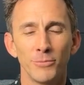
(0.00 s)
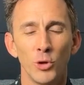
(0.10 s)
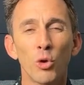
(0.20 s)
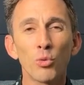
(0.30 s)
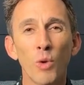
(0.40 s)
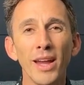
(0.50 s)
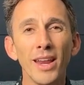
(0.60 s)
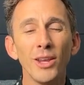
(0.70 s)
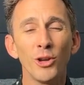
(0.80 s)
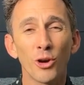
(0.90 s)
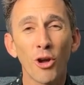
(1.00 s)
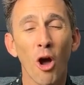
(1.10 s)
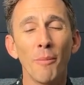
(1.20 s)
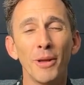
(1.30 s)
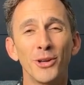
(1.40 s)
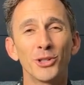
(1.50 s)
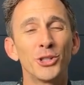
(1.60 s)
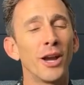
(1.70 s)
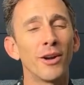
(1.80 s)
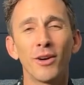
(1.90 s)
Your rating, your comment, your
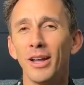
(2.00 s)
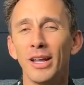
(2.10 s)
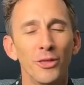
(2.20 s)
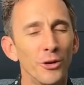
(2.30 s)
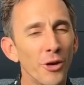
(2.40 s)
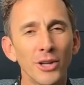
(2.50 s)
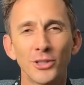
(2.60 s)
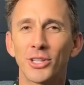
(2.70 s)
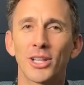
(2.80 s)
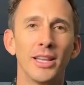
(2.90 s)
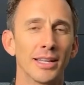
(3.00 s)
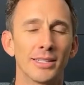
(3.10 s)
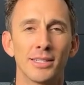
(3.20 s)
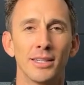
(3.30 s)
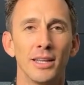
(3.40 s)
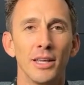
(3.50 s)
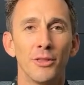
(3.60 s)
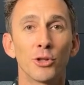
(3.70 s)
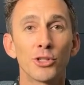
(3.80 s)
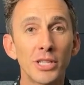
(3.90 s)
share, they're not just clicks.
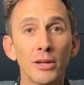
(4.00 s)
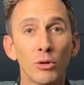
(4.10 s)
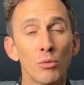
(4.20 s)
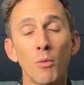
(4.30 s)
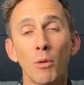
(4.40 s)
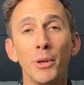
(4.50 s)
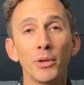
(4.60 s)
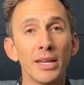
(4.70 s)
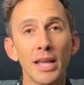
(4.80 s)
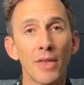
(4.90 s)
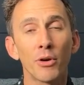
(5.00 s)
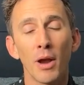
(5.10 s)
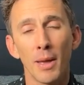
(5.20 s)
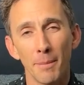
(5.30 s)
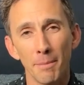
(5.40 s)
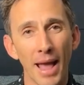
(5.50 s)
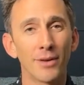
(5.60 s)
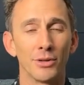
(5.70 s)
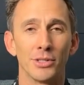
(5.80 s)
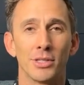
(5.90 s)
They're a signal that what we're building together
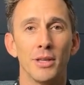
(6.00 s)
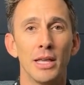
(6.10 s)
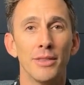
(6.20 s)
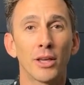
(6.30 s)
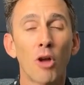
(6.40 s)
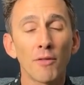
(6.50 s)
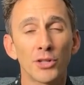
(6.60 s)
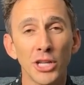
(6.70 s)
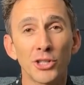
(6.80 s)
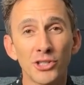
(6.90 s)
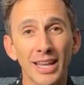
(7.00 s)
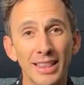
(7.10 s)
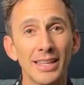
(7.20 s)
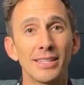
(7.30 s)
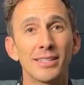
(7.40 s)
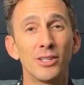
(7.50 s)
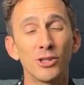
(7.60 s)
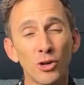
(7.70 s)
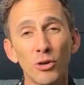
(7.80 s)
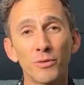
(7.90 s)
matters, that conversations like this
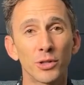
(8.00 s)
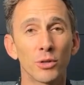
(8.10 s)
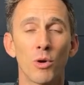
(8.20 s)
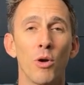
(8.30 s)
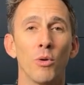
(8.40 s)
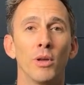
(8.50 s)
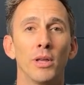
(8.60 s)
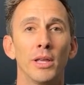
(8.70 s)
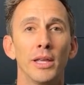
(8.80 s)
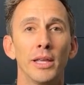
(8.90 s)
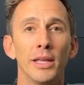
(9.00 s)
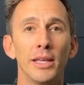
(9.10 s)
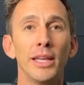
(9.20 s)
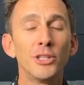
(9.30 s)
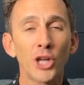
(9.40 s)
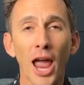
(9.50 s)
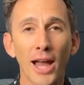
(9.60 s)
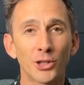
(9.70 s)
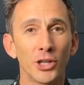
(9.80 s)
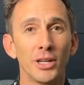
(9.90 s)
deserve to grow. Each
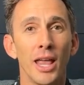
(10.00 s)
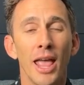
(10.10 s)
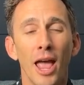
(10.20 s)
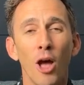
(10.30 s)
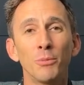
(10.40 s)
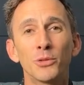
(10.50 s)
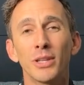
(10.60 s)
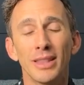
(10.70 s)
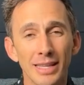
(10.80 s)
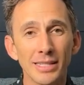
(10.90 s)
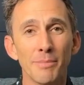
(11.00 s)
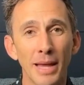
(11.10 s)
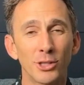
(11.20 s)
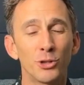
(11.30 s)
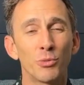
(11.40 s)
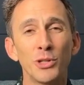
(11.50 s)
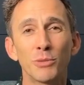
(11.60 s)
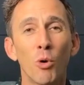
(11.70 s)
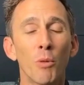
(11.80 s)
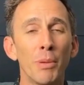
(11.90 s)
action helps this message reach
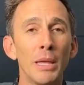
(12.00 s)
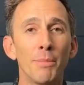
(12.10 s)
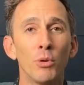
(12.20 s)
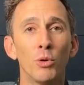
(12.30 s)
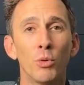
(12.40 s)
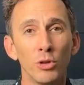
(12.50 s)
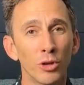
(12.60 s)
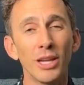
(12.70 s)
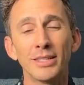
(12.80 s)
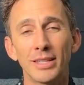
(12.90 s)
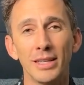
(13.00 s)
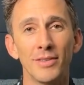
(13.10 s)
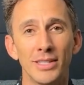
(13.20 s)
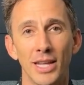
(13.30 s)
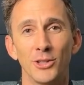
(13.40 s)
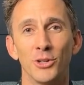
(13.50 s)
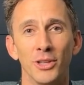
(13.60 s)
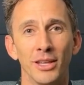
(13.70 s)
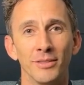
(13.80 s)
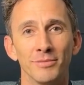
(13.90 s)
more people who are looking to live intentionally.